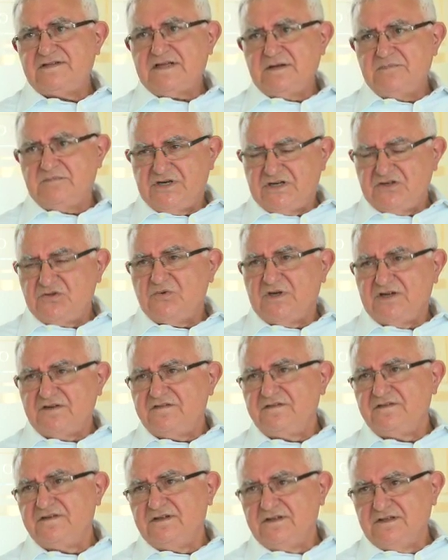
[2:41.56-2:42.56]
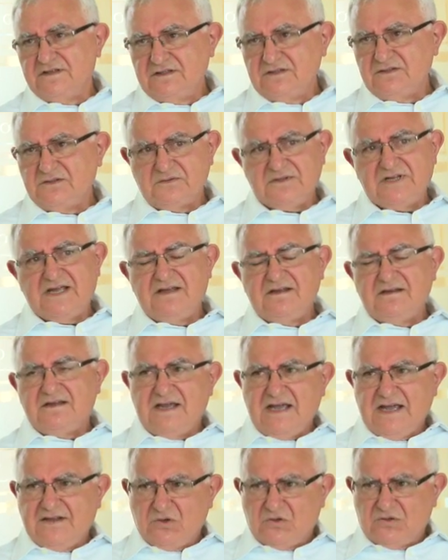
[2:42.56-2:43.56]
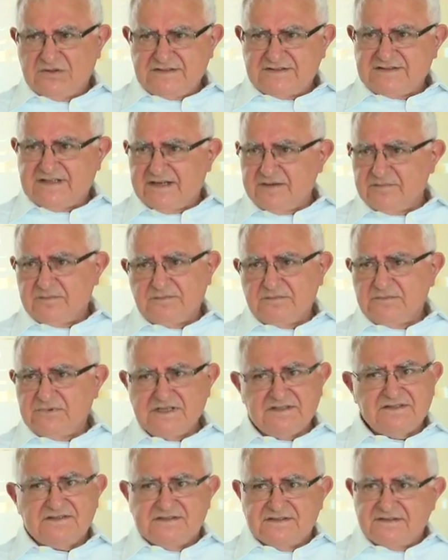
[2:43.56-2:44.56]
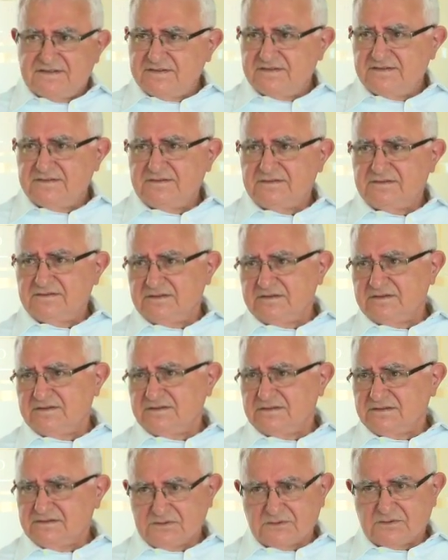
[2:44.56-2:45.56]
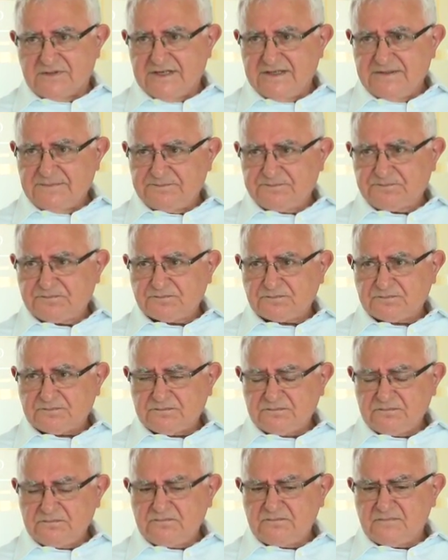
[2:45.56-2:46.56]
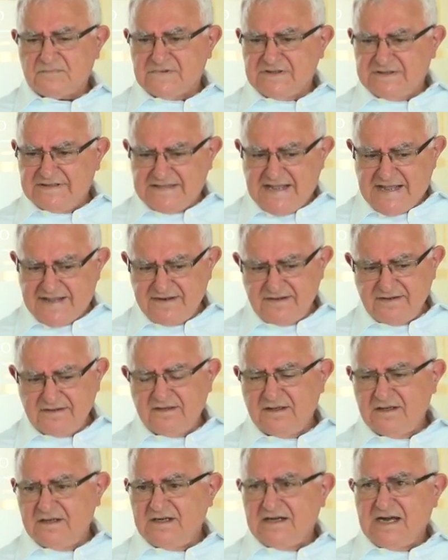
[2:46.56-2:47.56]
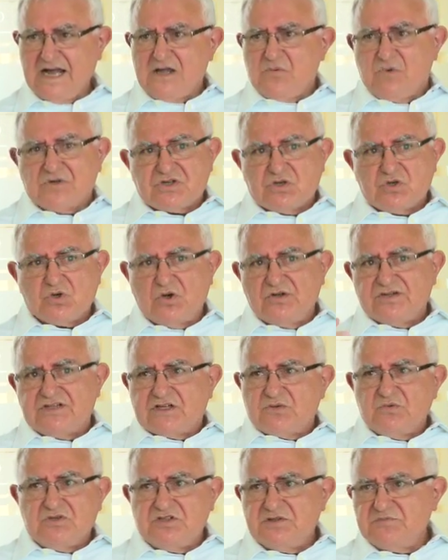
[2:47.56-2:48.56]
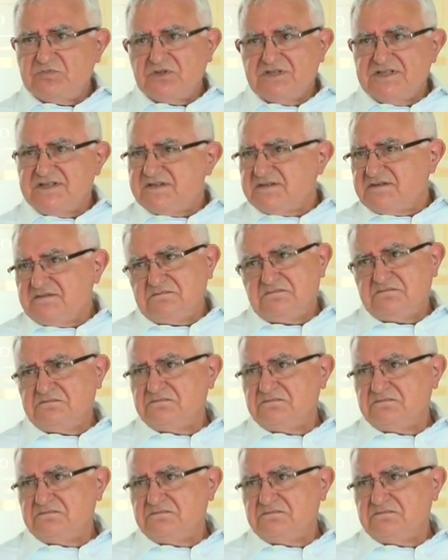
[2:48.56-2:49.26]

December 12th, okay? He had all the time. He did it, okay? Then I was in contact with the police.